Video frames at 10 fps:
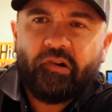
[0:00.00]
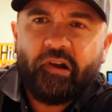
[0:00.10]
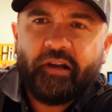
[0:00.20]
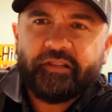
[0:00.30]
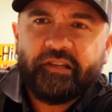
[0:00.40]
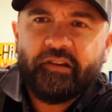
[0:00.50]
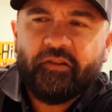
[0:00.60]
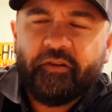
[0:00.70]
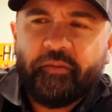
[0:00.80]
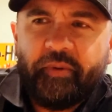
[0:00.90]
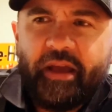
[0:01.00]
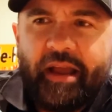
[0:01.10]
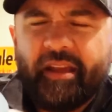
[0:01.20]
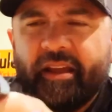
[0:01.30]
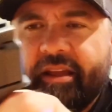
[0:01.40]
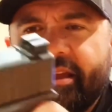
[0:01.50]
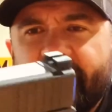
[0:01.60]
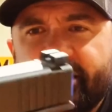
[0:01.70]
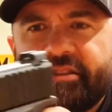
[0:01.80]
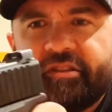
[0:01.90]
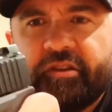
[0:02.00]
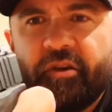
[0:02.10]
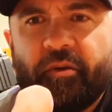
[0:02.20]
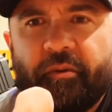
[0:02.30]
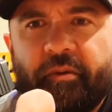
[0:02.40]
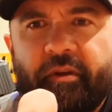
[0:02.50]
cross here on the back. So